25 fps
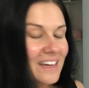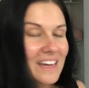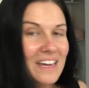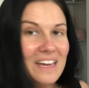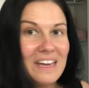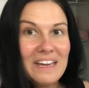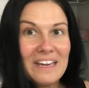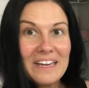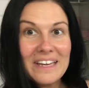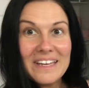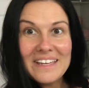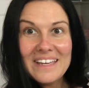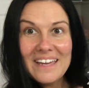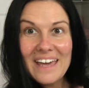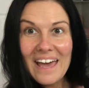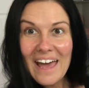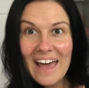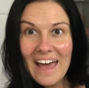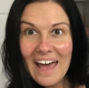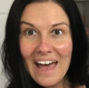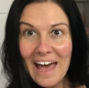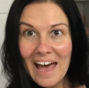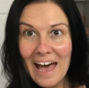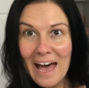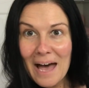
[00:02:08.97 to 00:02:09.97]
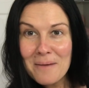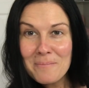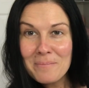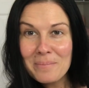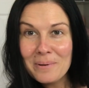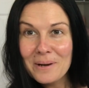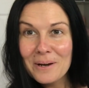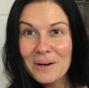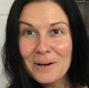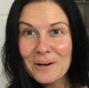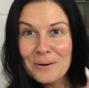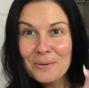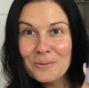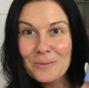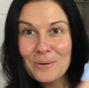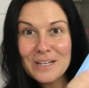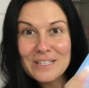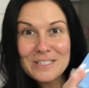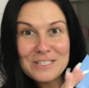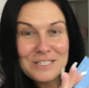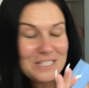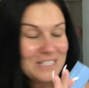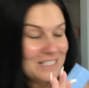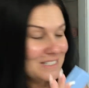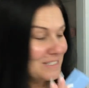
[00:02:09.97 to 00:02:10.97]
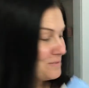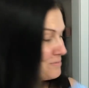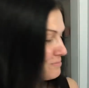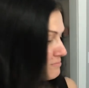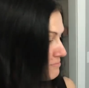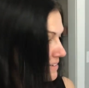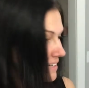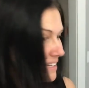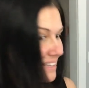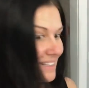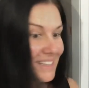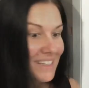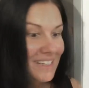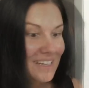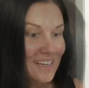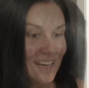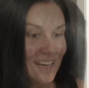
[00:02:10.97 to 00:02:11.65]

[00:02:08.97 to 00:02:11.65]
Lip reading: a cap, which is really